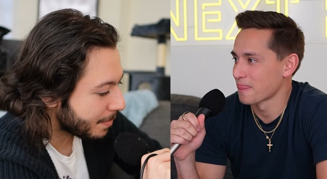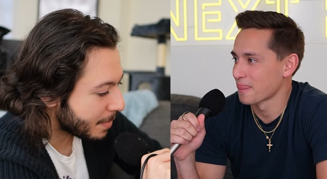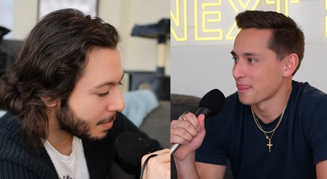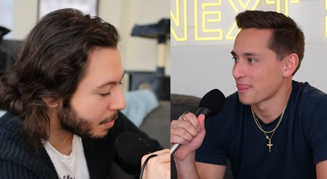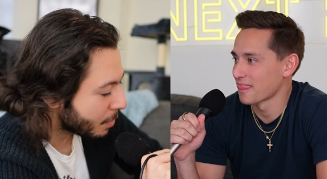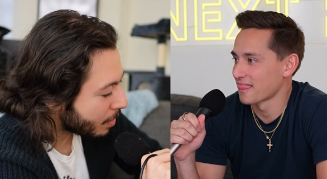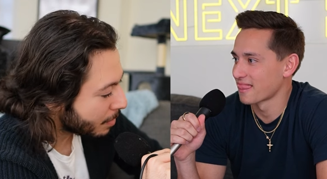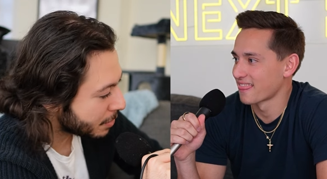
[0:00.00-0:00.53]

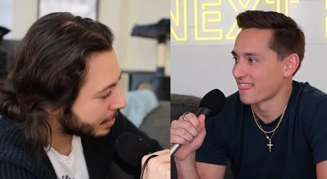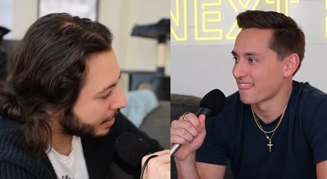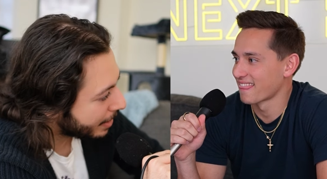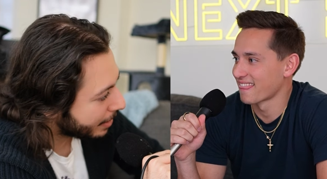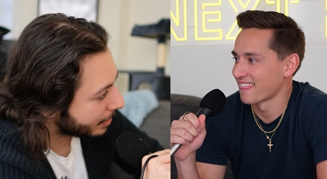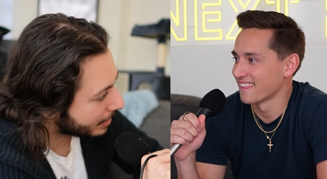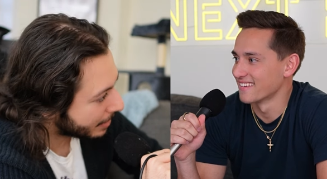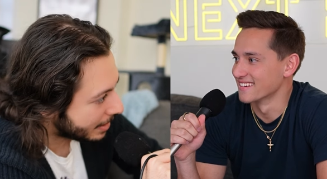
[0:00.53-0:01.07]
Speaker 1: maybe we're almost
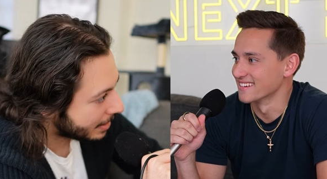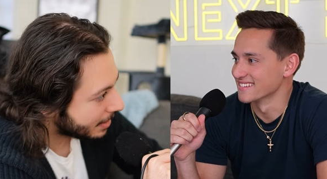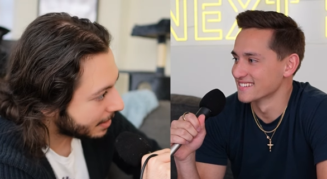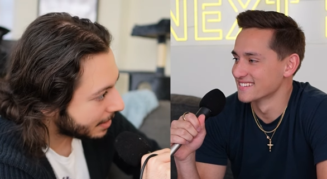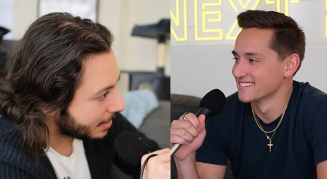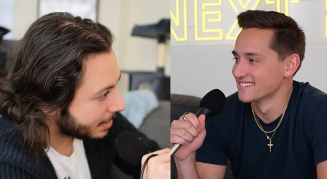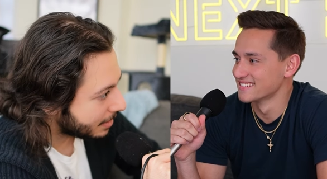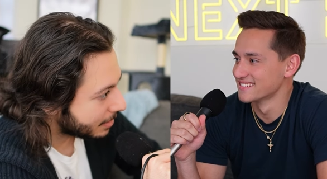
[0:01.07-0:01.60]
there
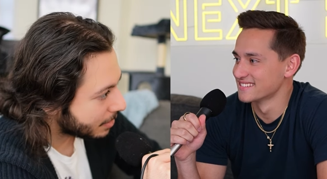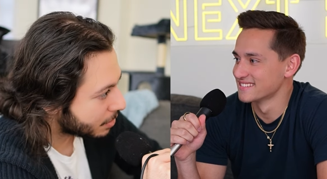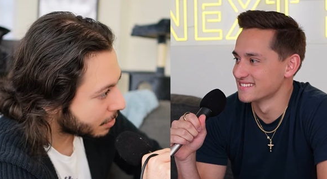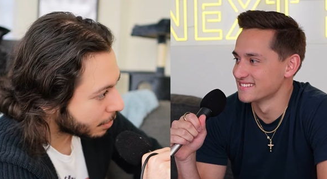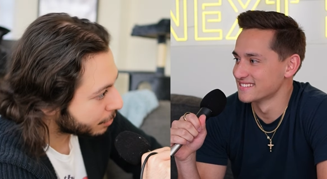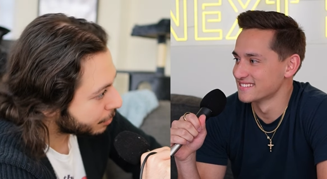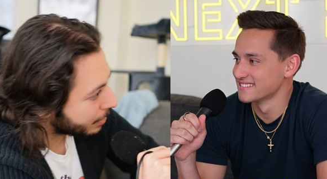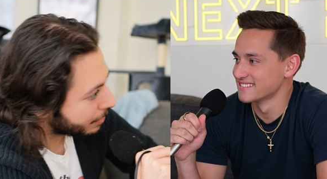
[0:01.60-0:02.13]
the
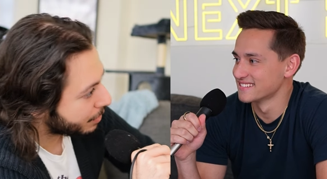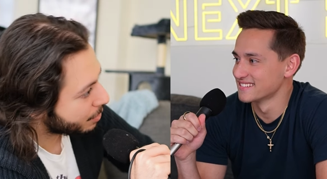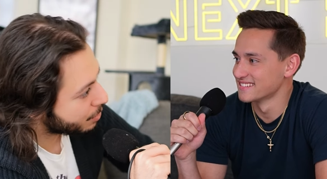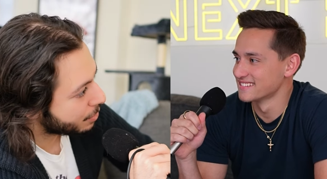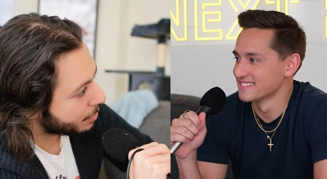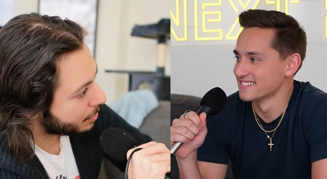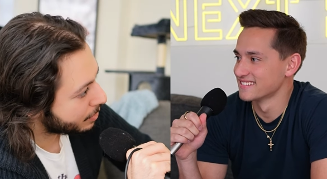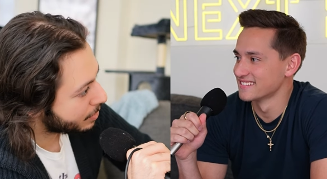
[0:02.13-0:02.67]
star trek
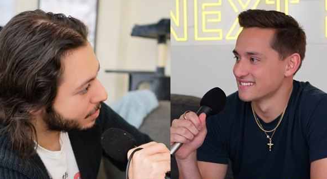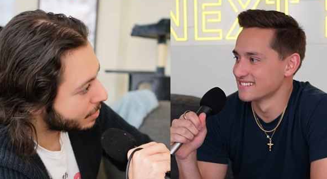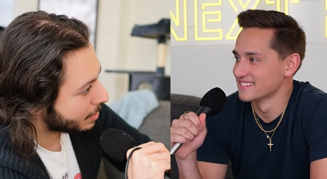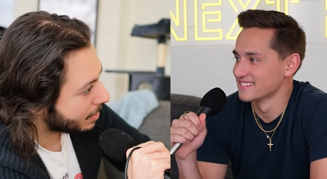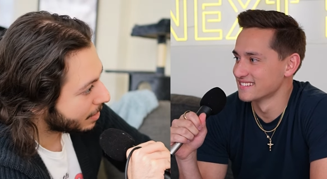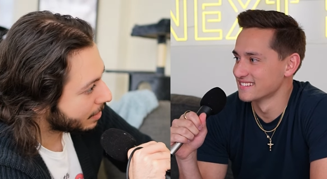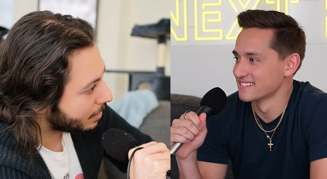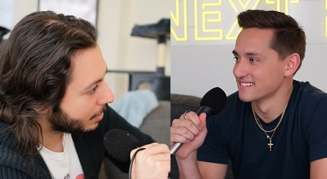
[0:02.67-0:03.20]
future is
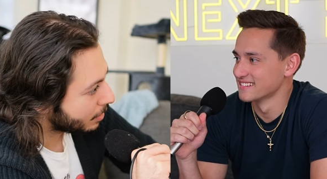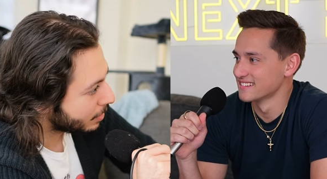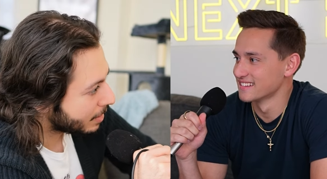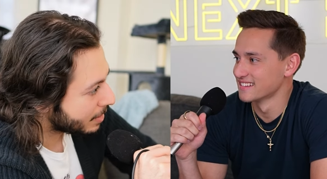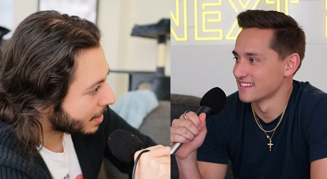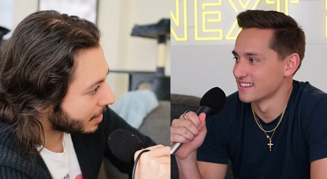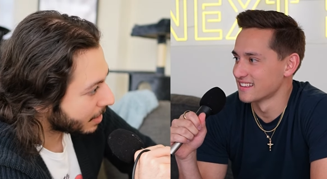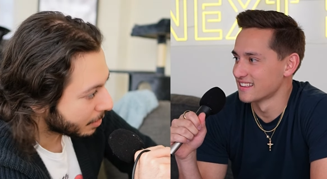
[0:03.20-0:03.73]
uh,
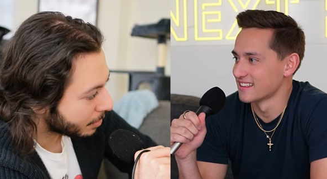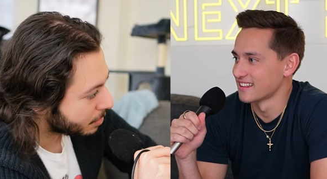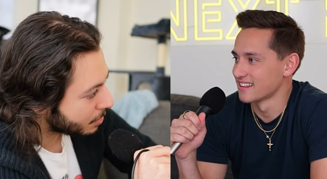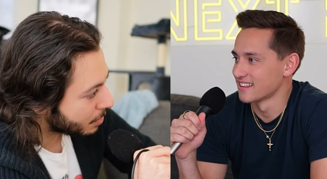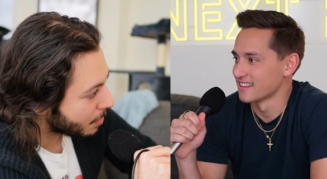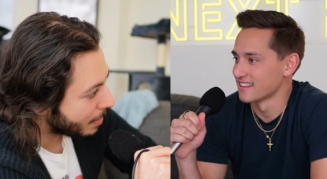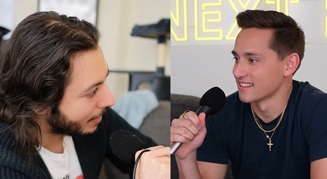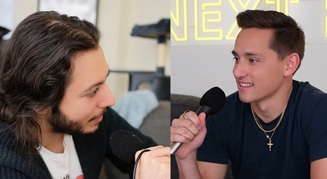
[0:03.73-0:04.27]
only a decade or
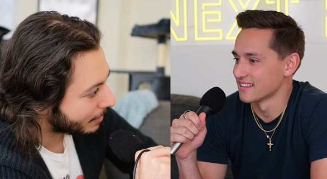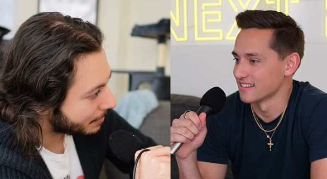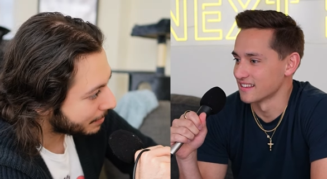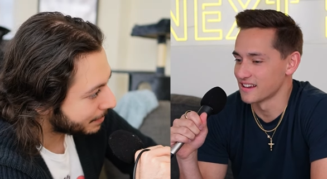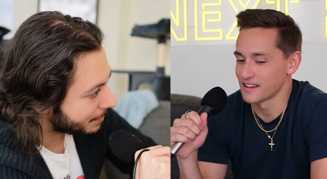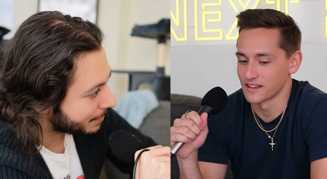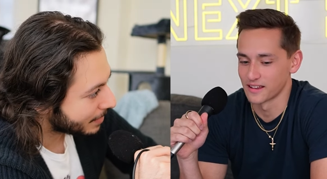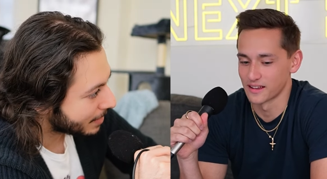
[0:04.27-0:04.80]
two away
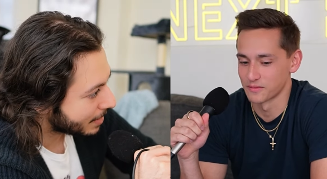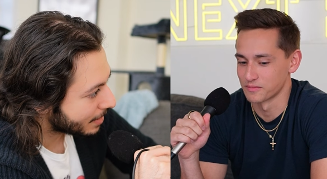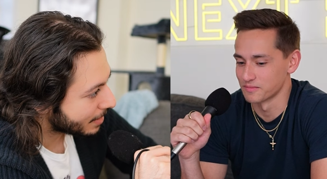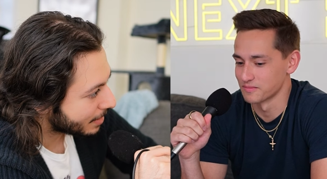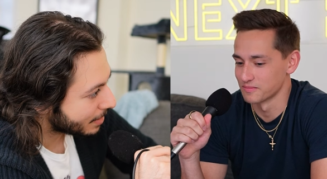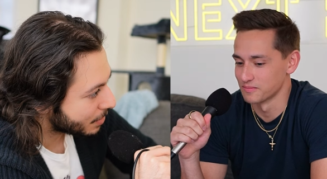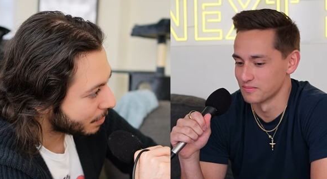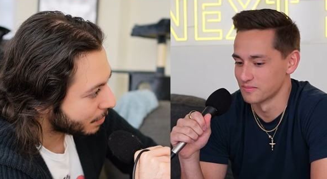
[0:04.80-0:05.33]
Speaker 2: yeah
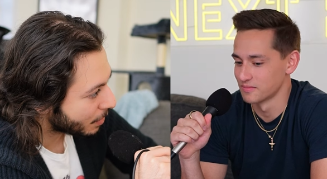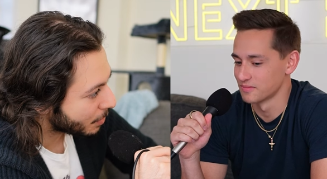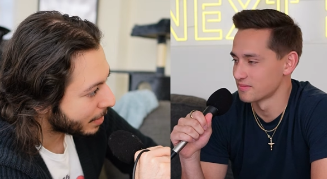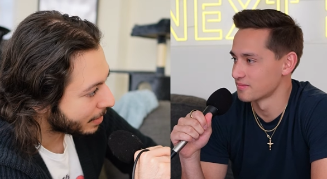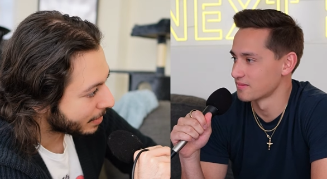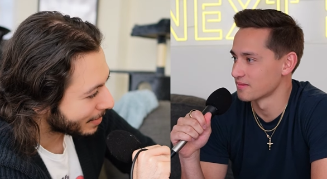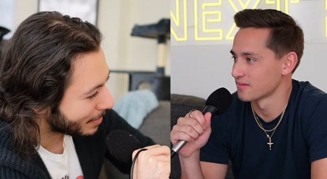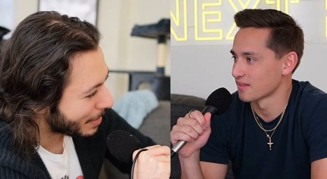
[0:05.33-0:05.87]
and it's a fun
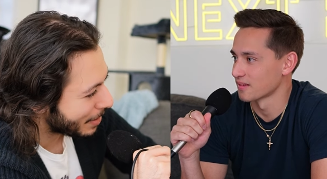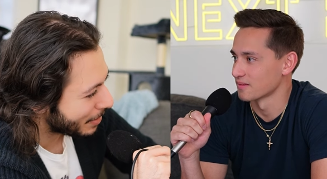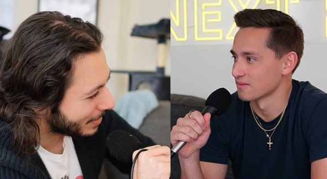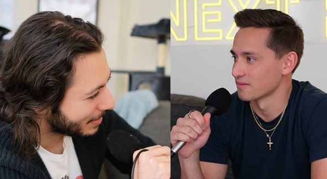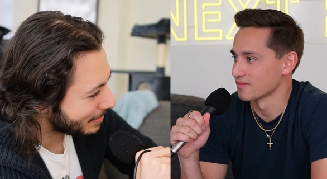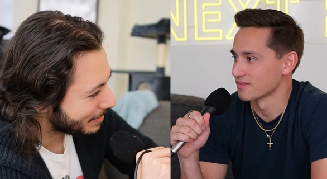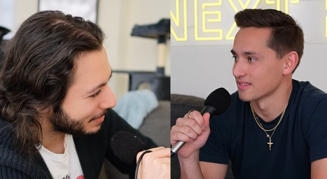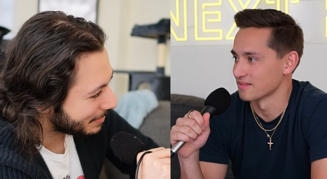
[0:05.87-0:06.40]
way to think
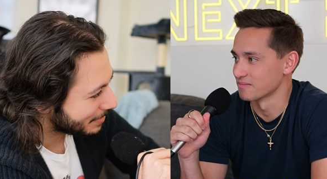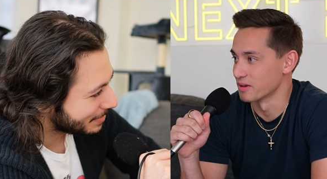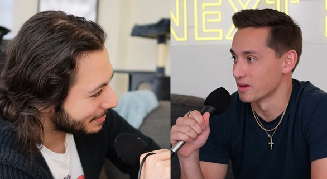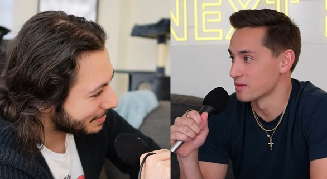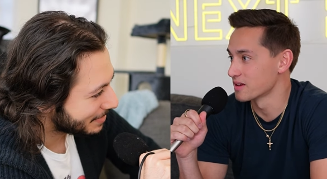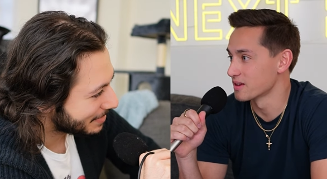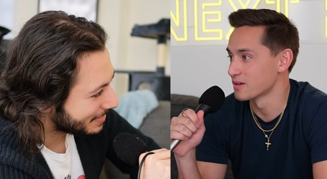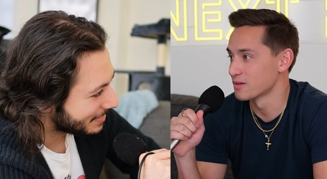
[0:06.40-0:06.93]
about it
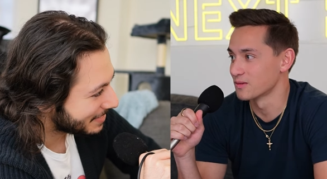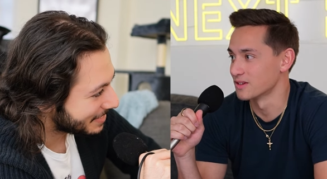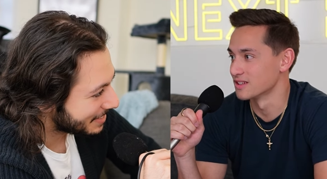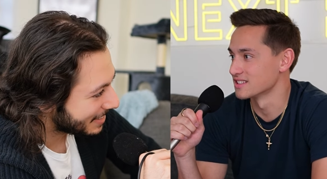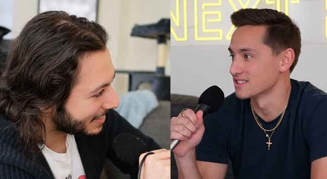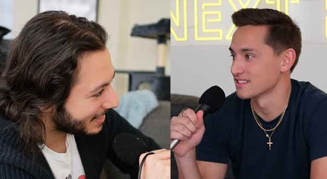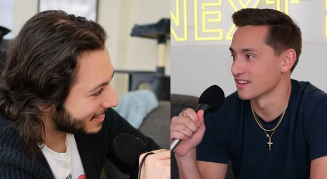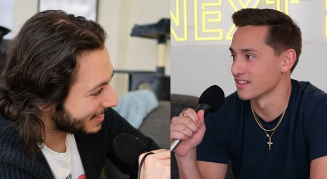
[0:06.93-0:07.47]
maybe
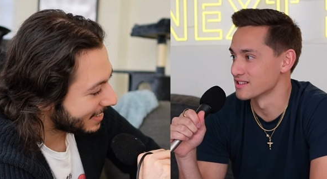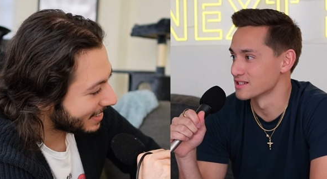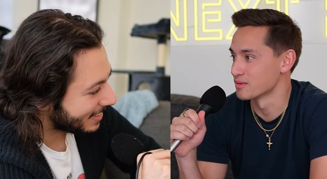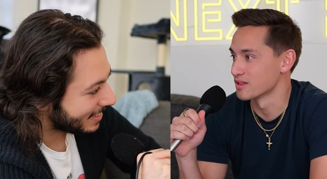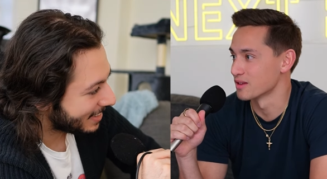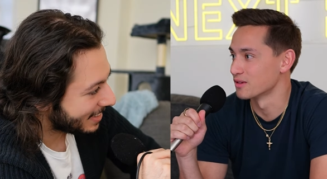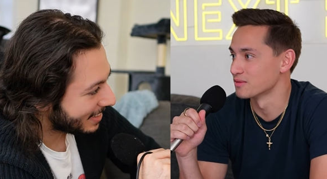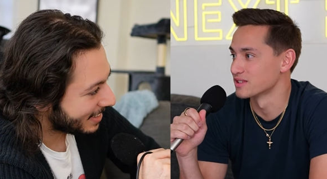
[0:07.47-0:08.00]
once
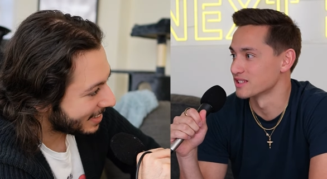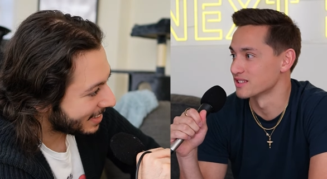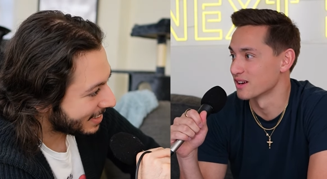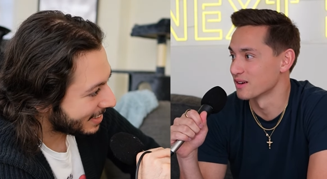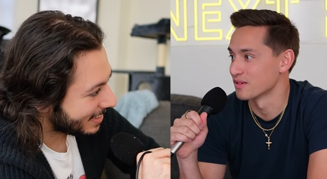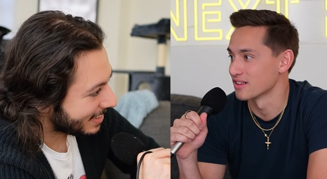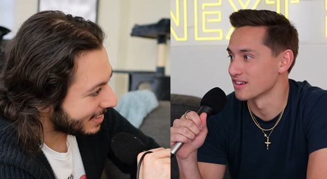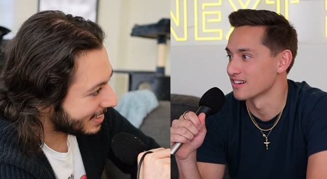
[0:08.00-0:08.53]
Elizabeth Holmes is
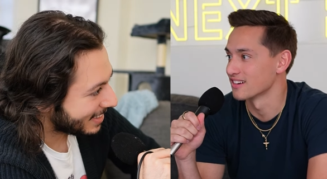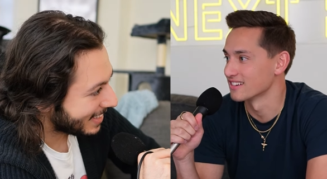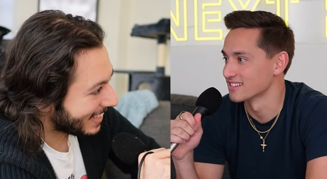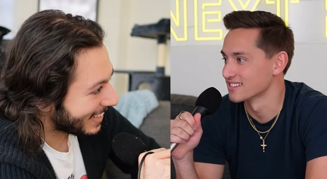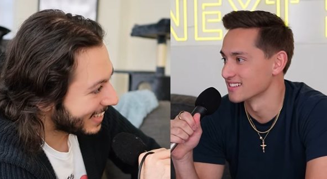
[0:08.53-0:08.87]
done with her